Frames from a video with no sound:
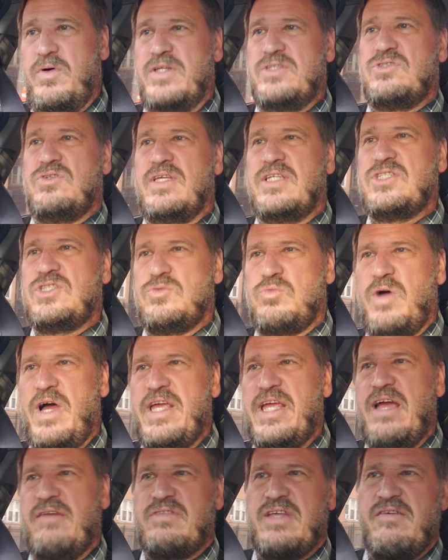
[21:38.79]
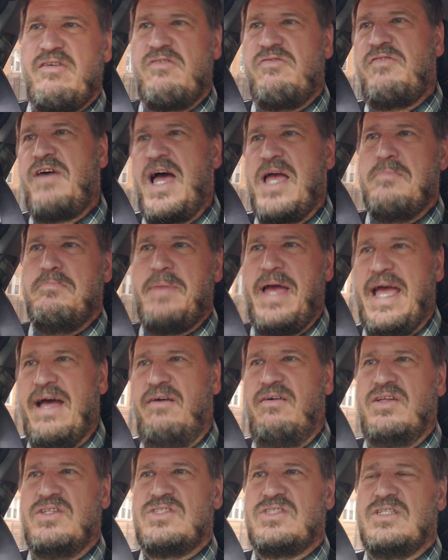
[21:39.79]
And so this is why you have to have a fine
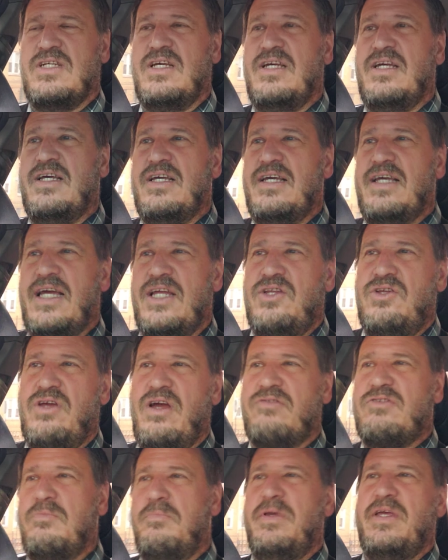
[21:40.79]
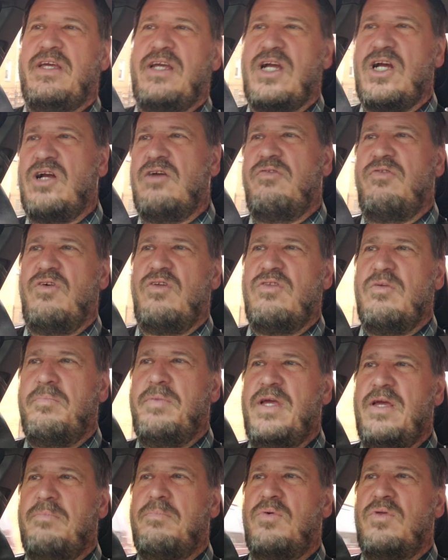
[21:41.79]
balance, and you have to be careful of the
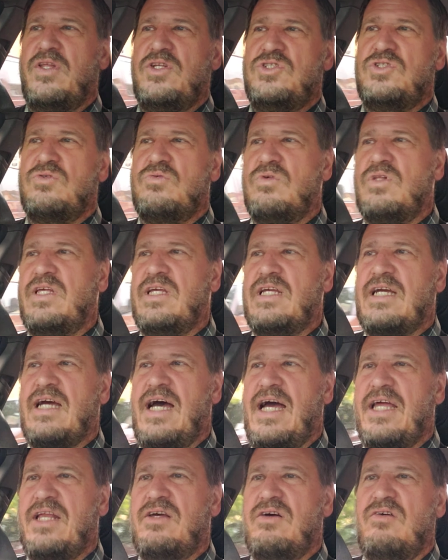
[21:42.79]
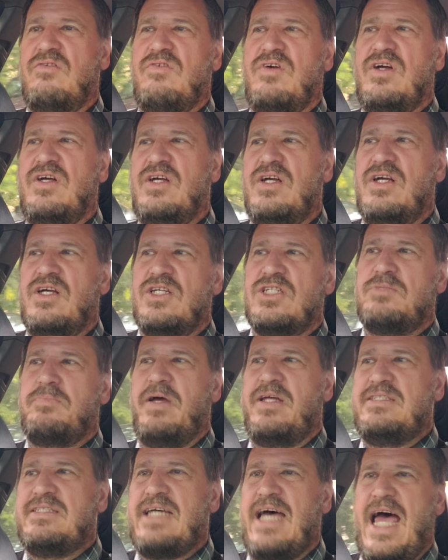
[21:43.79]
people that you really kind of
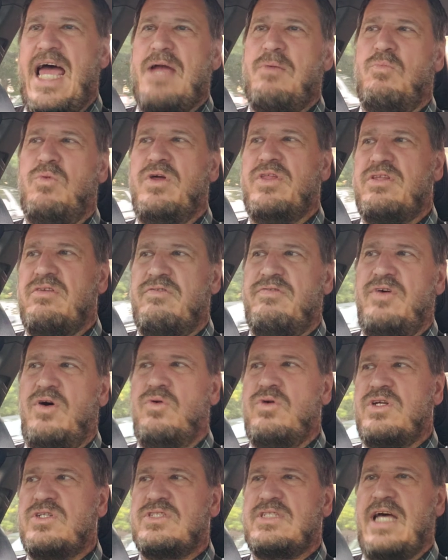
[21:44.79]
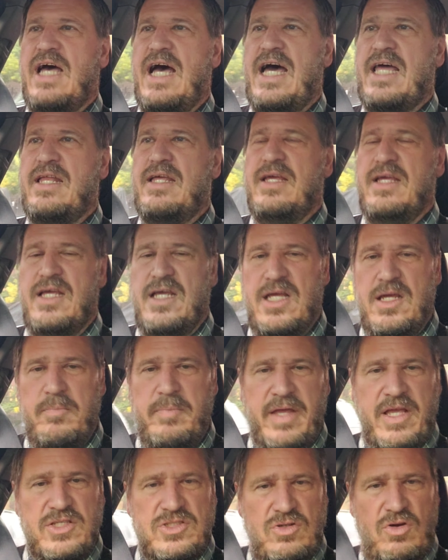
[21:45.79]
spend time with and focus on,
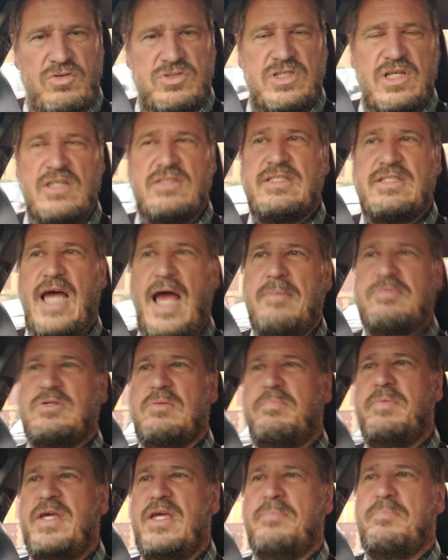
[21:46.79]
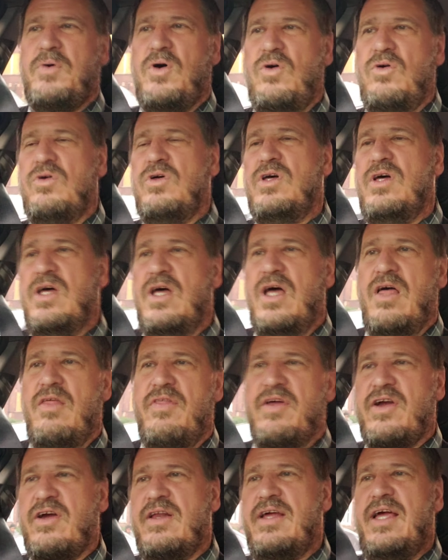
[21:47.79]
because those are the types of people
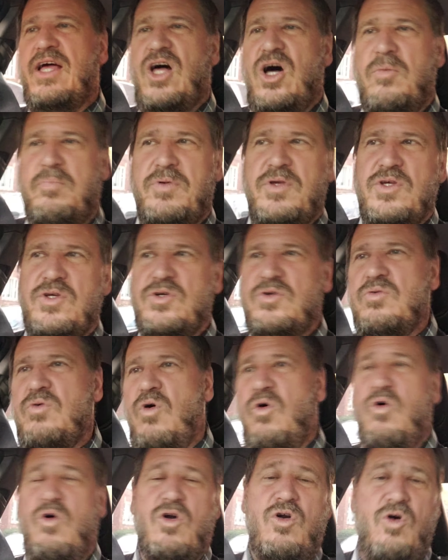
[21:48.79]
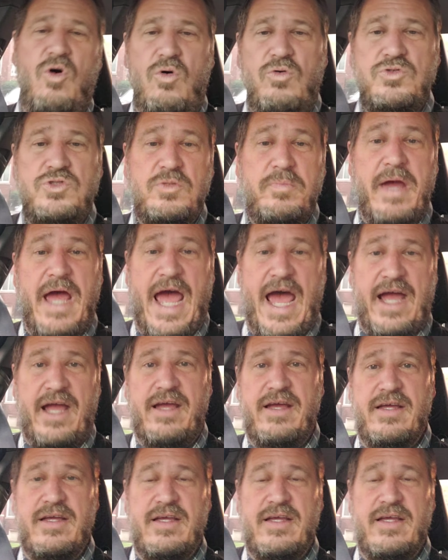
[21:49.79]
they're going to help you or hold you back.